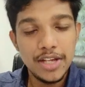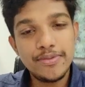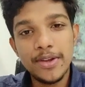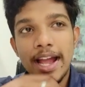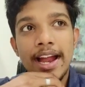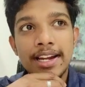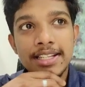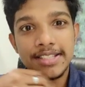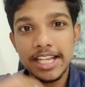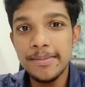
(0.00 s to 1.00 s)
If you add
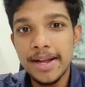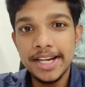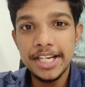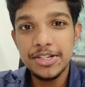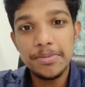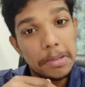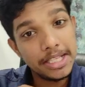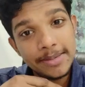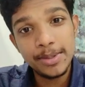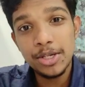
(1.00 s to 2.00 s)
the same ID to
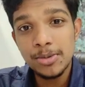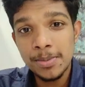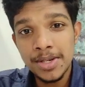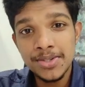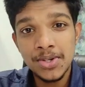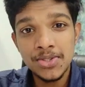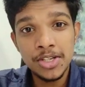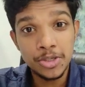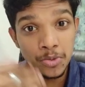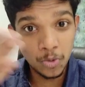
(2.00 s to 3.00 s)
multiple DOM objects
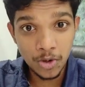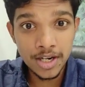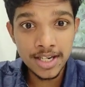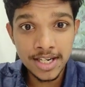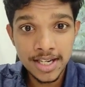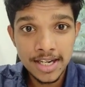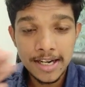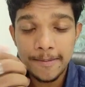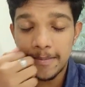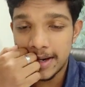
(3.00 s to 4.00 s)
also, it would work,
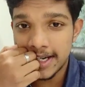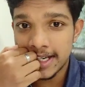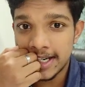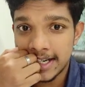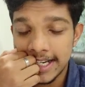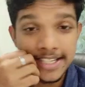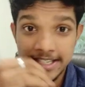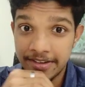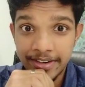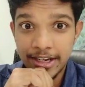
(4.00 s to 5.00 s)
but
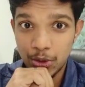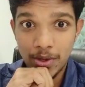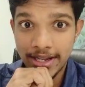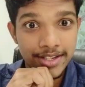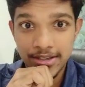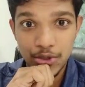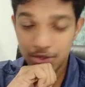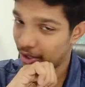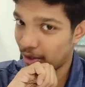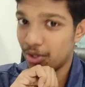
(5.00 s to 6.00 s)
it's never advised. You
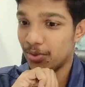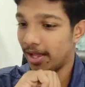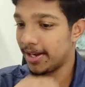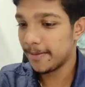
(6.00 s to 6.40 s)
should not do